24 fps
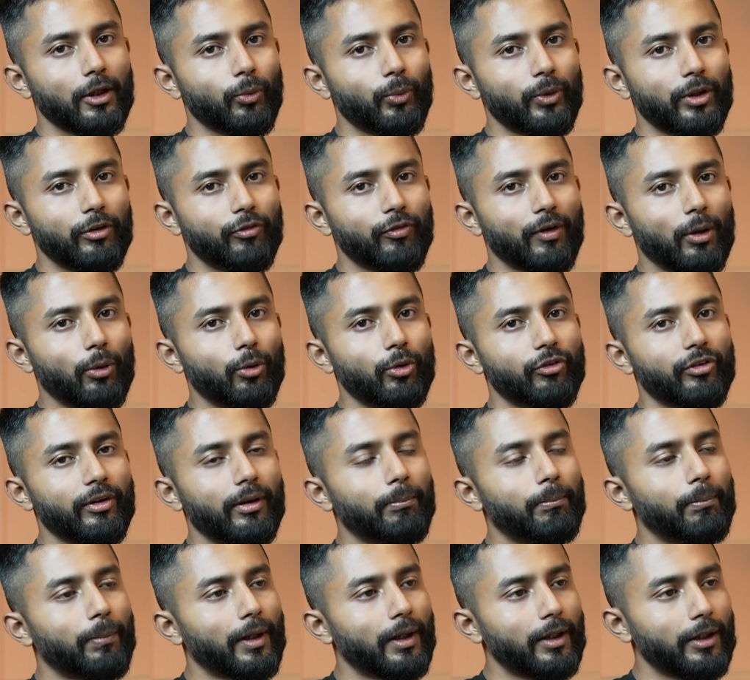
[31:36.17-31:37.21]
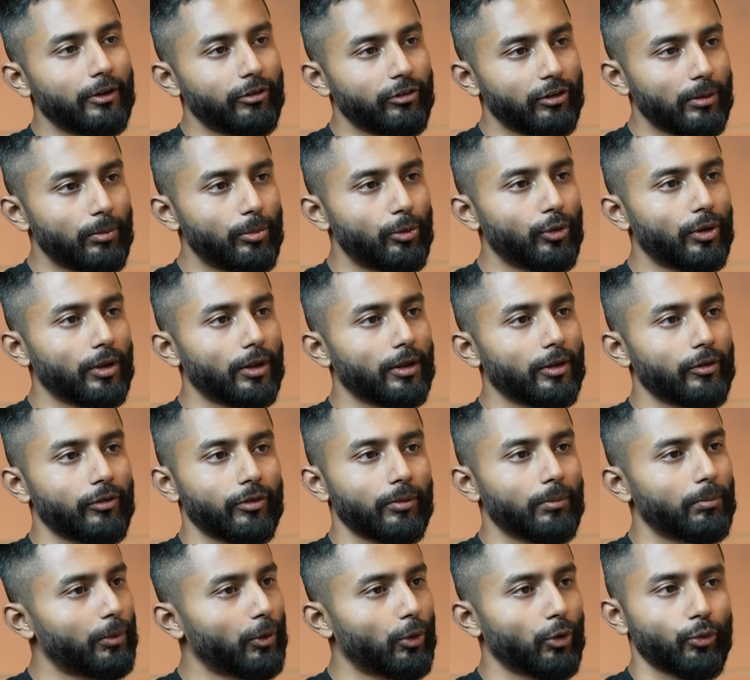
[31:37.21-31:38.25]
we found subpar distributors
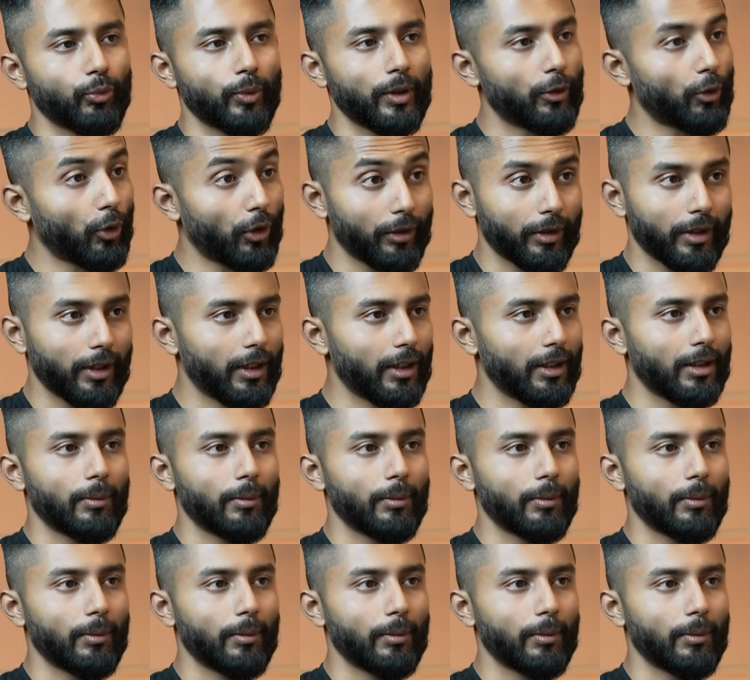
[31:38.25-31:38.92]
because we are not ready.